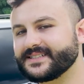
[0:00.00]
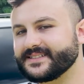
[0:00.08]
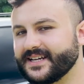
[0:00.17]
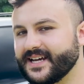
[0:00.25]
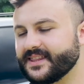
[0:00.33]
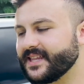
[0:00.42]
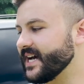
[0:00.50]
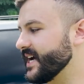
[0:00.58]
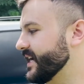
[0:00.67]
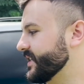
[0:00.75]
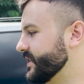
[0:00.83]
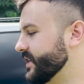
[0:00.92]
say
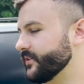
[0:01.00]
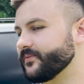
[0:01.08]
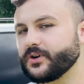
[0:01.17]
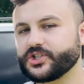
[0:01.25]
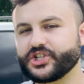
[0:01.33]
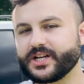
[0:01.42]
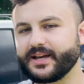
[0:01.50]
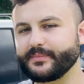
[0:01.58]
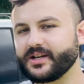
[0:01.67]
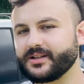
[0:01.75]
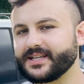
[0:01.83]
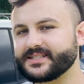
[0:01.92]
that the first gen
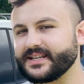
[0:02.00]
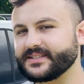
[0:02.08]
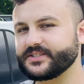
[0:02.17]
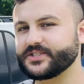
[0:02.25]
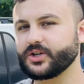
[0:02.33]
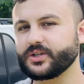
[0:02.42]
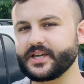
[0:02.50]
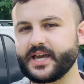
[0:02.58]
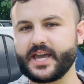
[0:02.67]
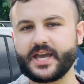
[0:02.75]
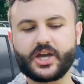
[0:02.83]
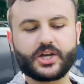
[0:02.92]
ML is necessarily
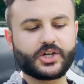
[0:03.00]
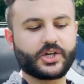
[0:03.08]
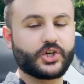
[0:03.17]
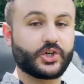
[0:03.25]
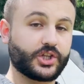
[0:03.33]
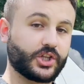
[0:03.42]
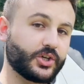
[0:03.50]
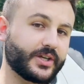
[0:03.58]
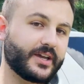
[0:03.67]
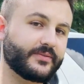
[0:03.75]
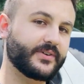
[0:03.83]
a good looking